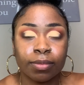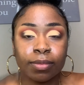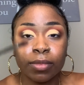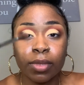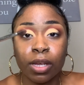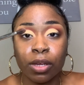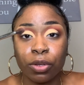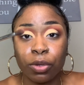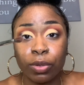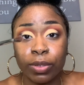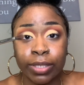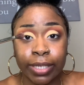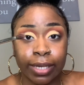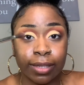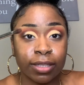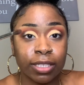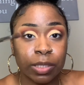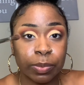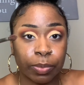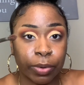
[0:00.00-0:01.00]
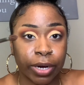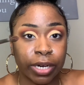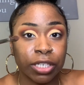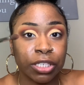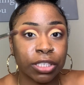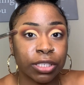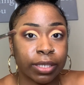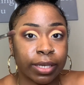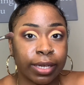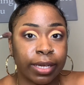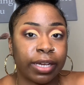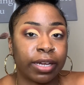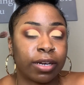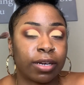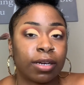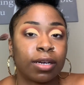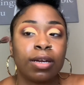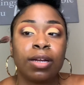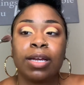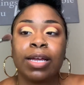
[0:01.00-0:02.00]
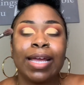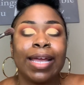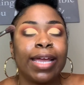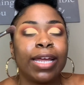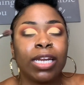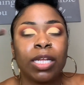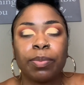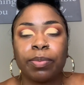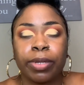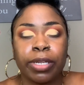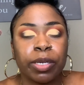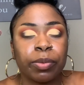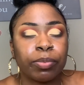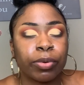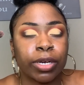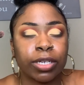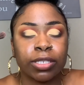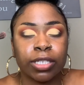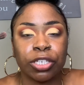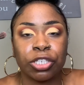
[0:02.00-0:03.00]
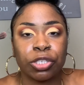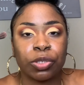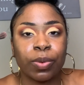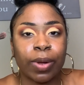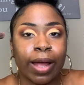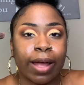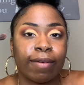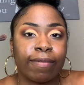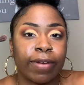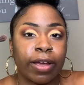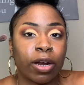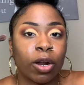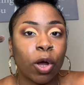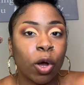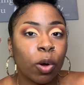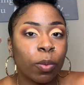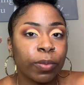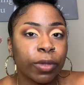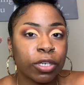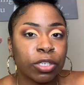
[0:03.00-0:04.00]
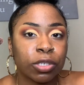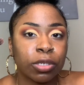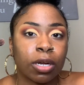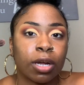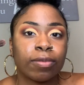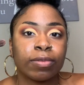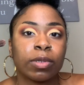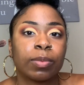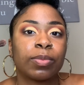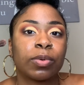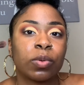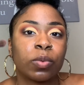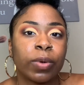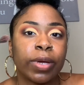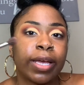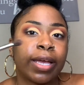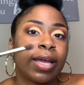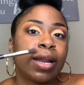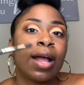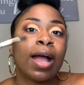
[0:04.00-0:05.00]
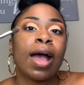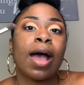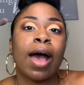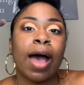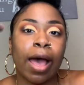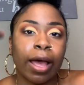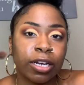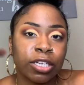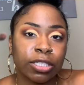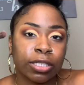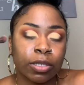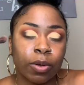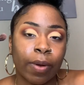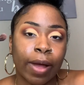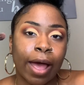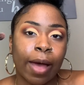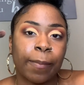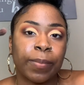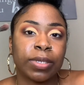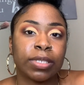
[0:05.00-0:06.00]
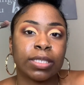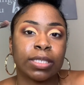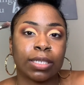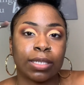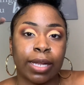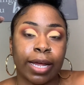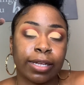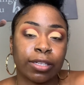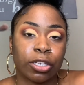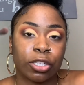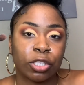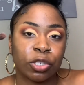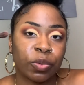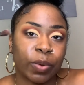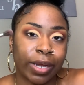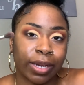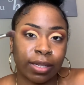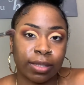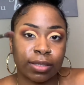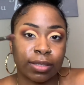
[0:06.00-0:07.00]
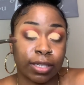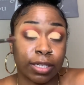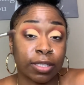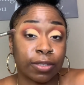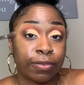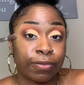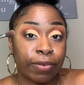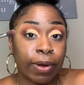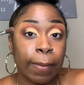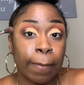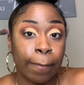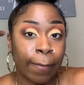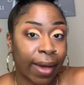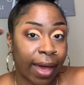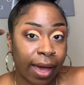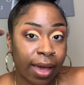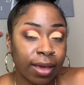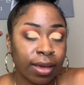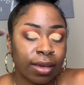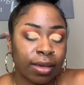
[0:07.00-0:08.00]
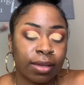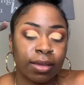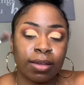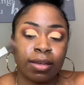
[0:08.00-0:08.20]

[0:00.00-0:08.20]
you take this brush here, any blending brush that you have at home that you're comfortable with. I just so happen to like the 286 from MAC.